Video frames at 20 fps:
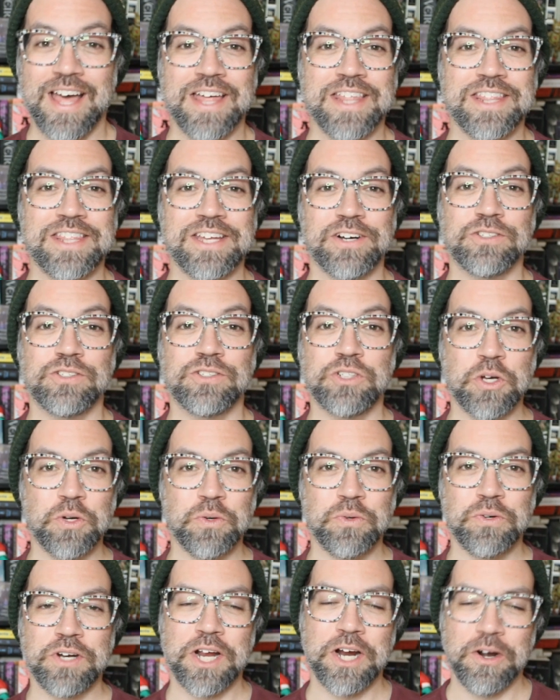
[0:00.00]
There's
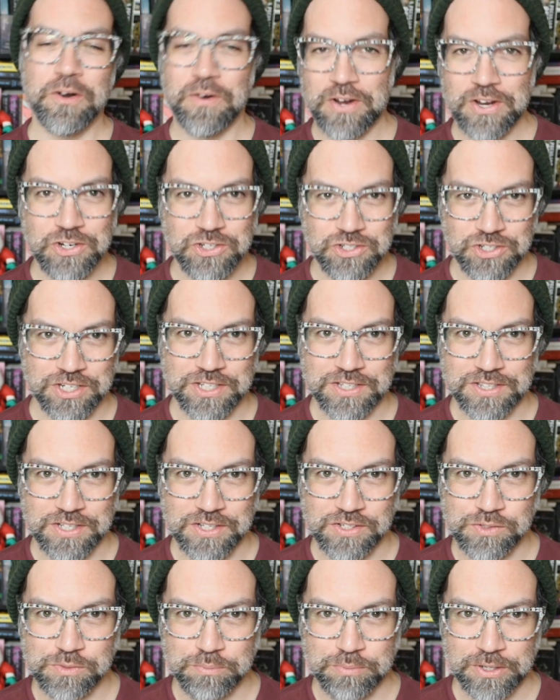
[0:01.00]
no narration in
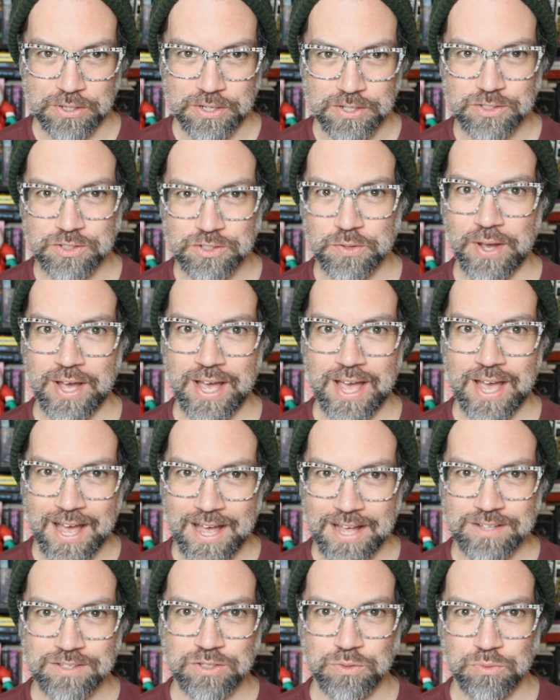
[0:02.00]
this book, so I
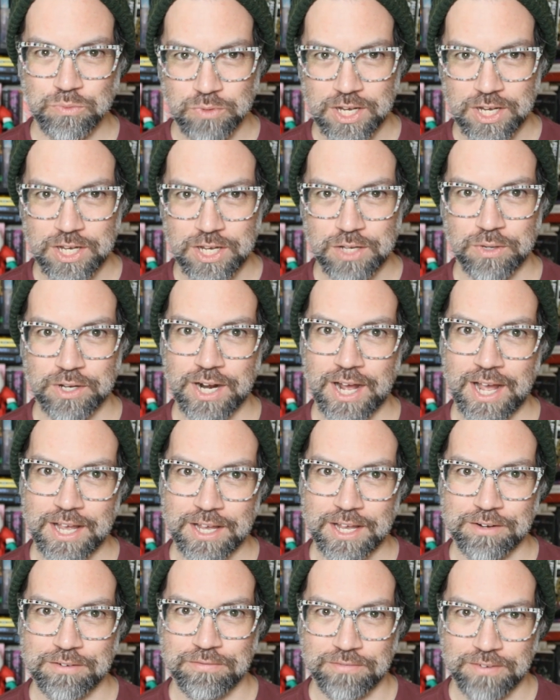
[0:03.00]
had to read what I
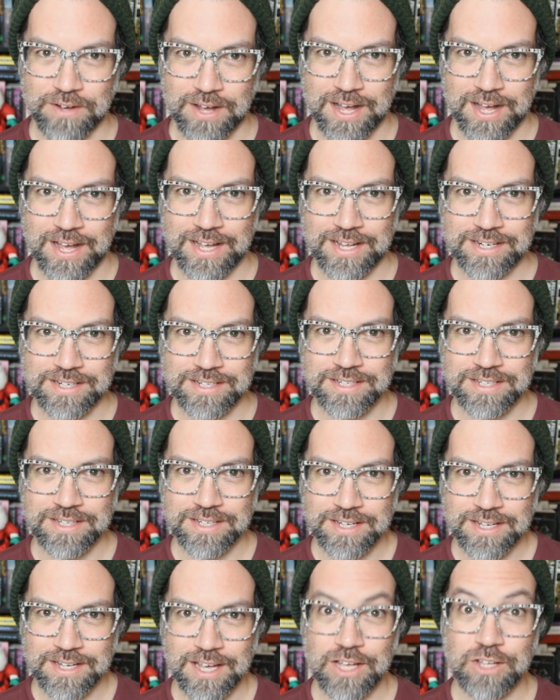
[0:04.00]
could find.
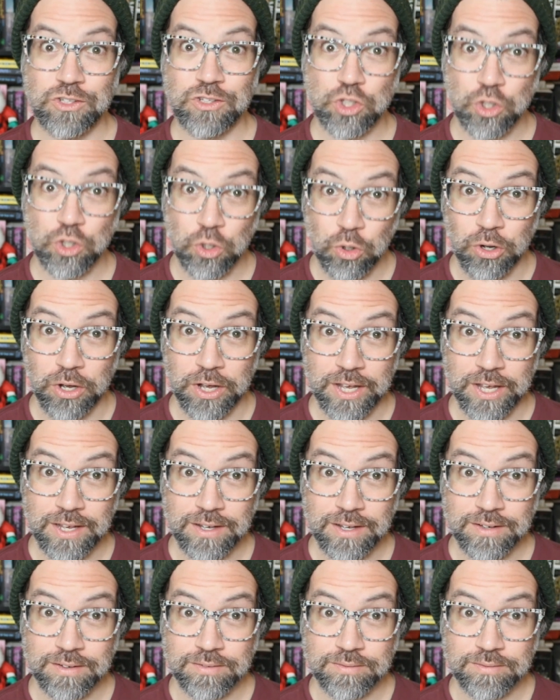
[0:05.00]
Enjoy.